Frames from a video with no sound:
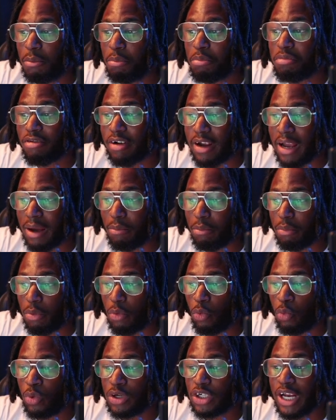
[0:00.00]
preamp
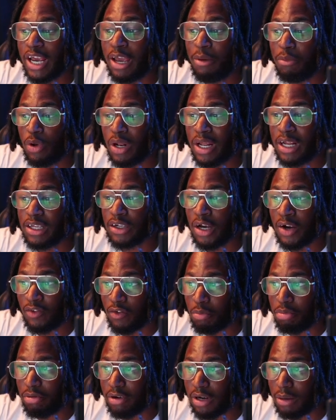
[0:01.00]
which emulates other
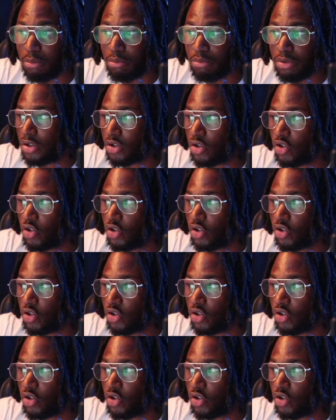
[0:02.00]
preamps.